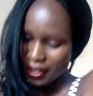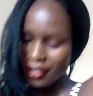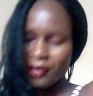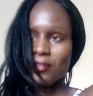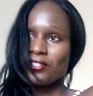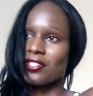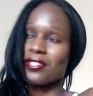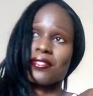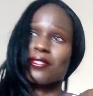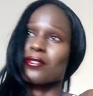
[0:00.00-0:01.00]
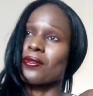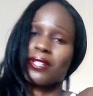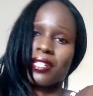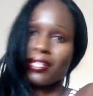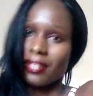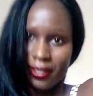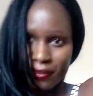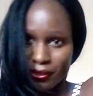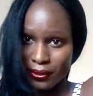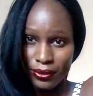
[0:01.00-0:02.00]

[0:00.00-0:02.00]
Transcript: It was just on another level.